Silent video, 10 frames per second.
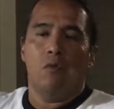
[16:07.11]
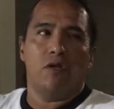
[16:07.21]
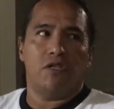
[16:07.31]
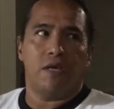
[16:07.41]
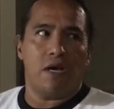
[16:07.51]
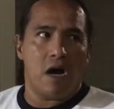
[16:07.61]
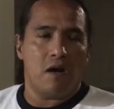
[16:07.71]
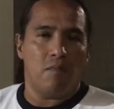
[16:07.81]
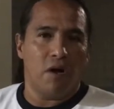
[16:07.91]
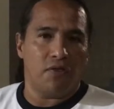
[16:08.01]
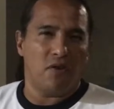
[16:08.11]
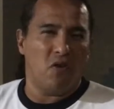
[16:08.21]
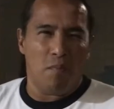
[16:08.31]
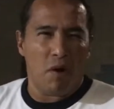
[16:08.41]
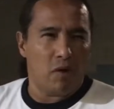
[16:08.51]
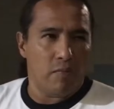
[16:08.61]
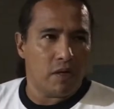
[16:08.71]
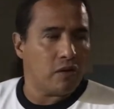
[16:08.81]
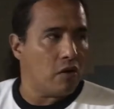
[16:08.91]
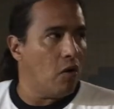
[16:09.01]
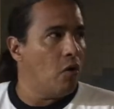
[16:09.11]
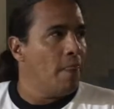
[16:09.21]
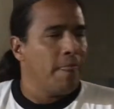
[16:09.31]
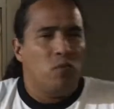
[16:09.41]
which they got about a month ago,